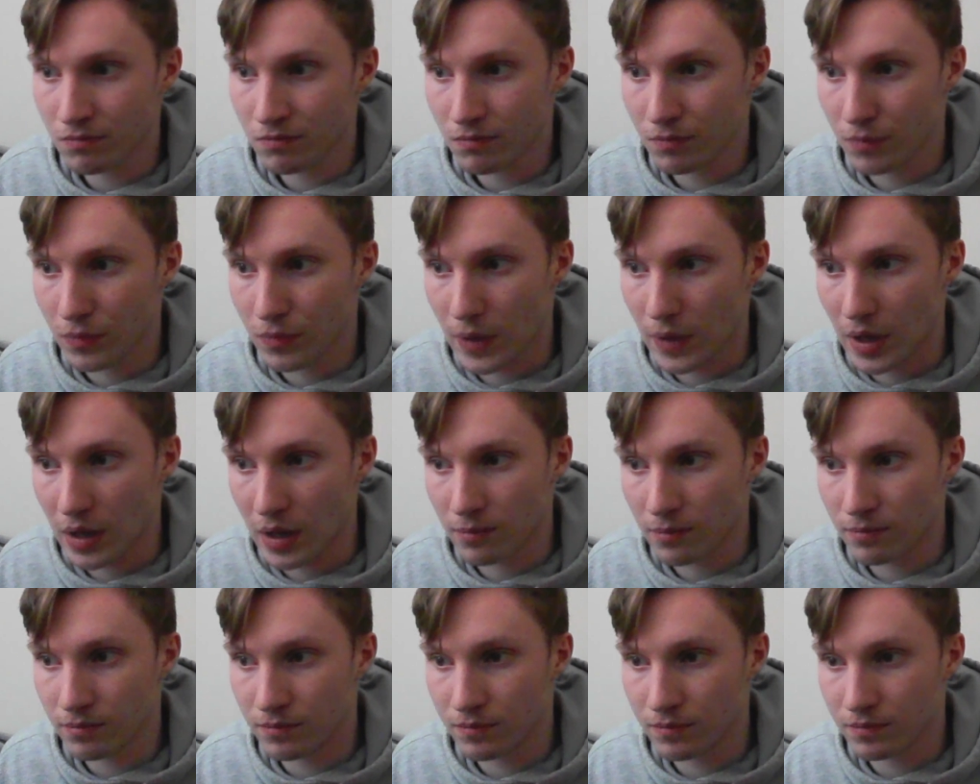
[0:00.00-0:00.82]
Yeah.
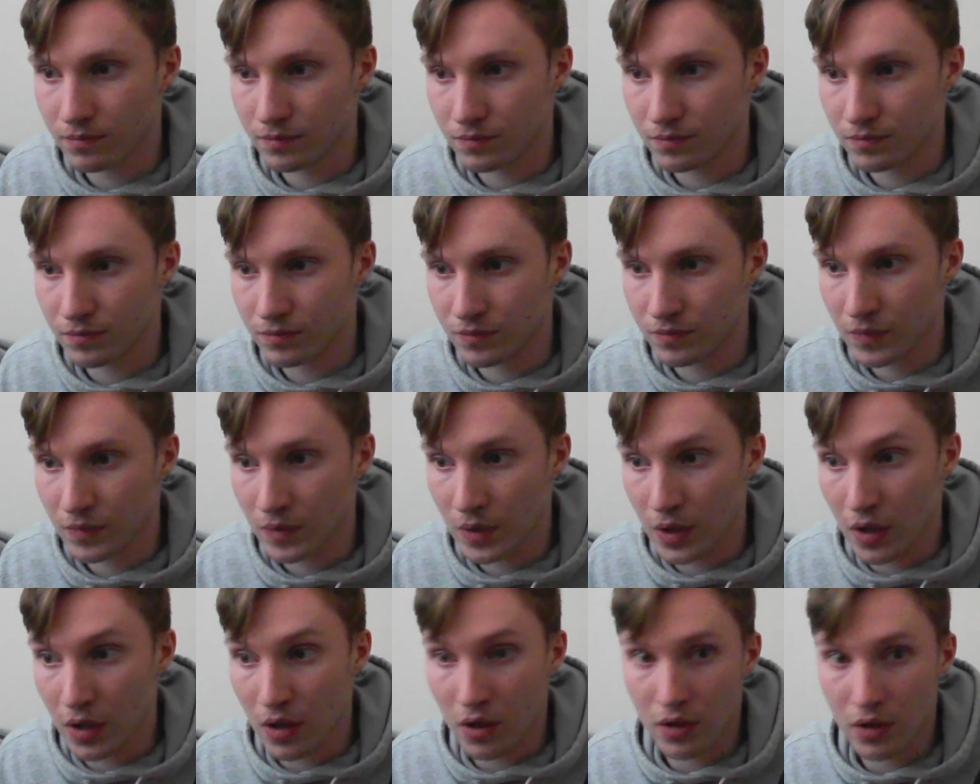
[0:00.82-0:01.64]

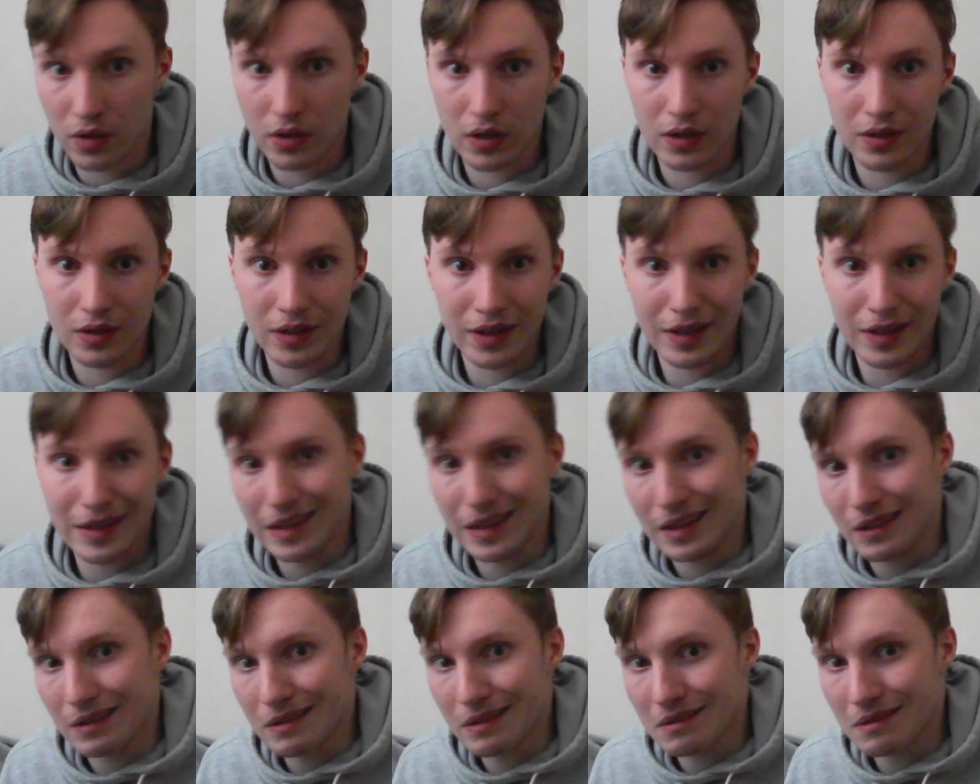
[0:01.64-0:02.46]
Because like
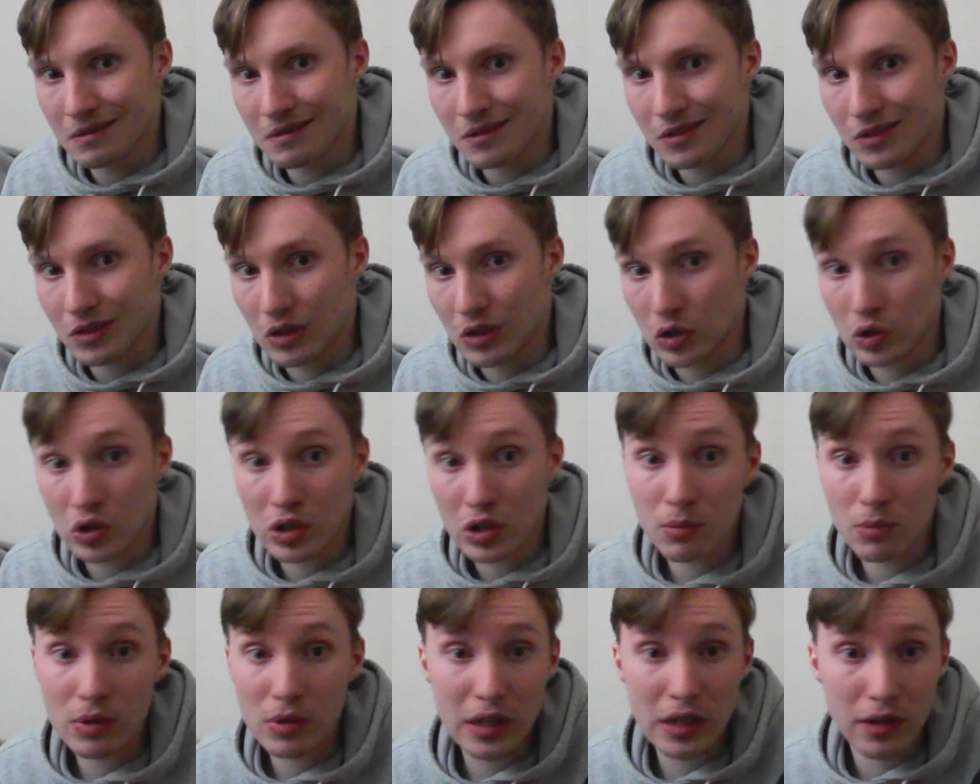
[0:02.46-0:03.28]
they're going to
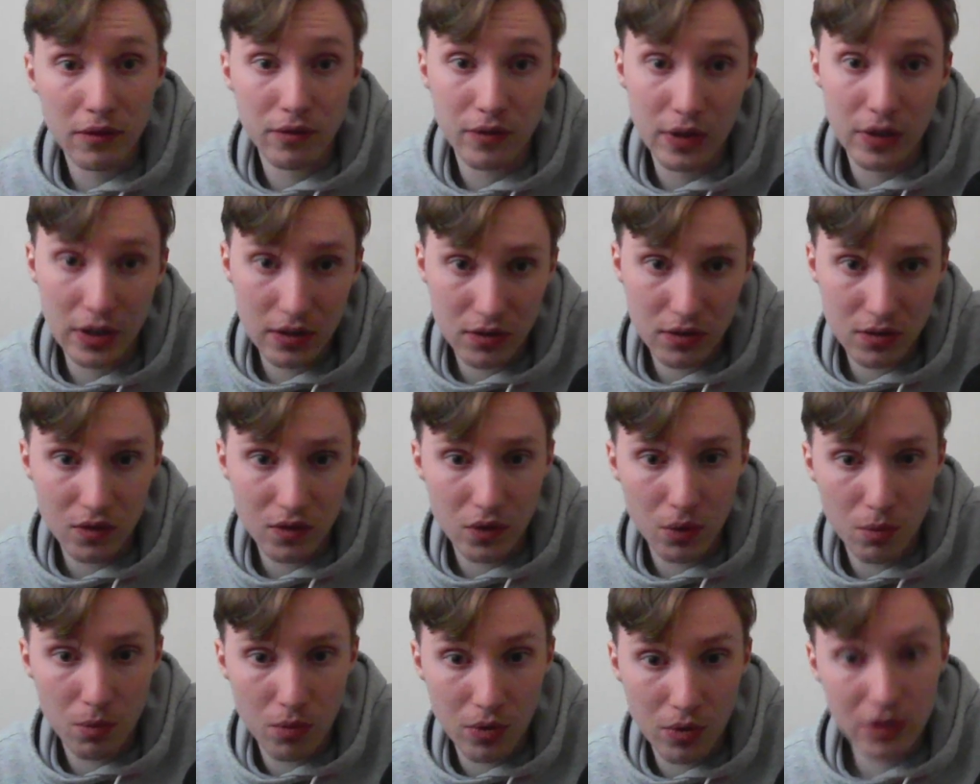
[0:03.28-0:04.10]
be convinced of
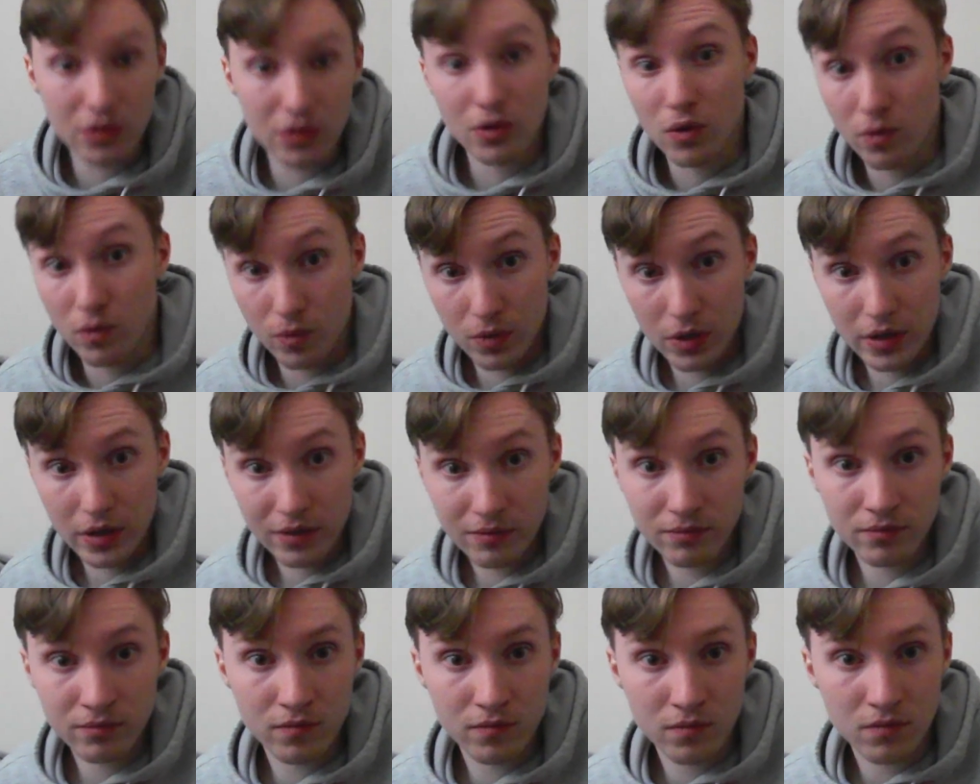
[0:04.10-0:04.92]
your points hopefully
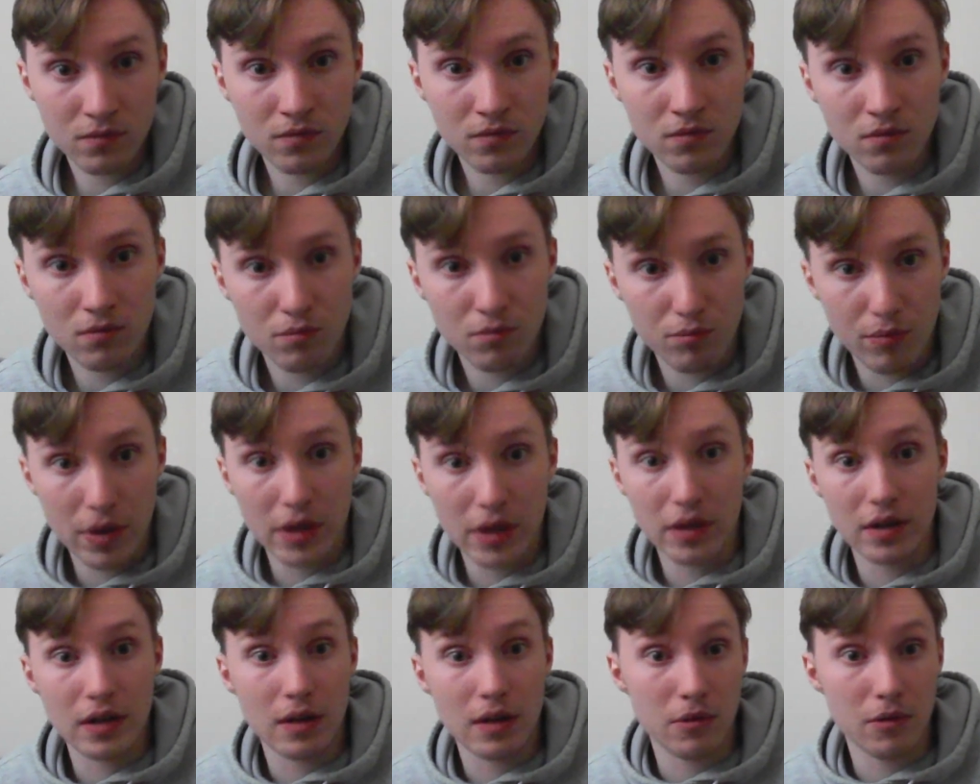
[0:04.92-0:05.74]
by the
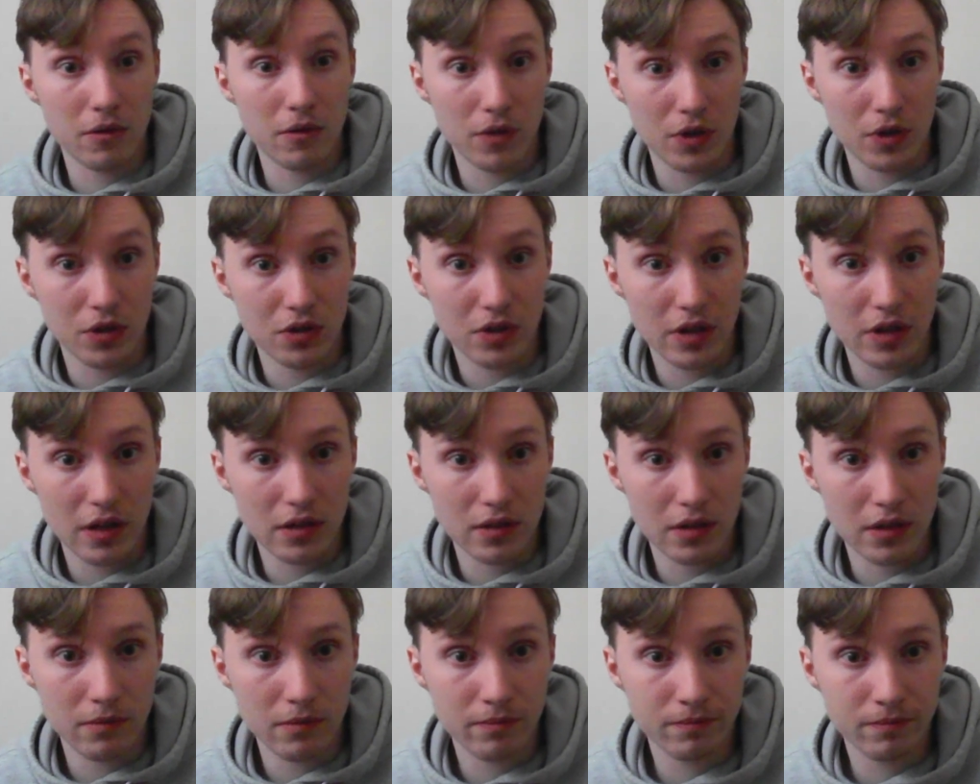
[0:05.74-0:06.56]
time they finish the essay.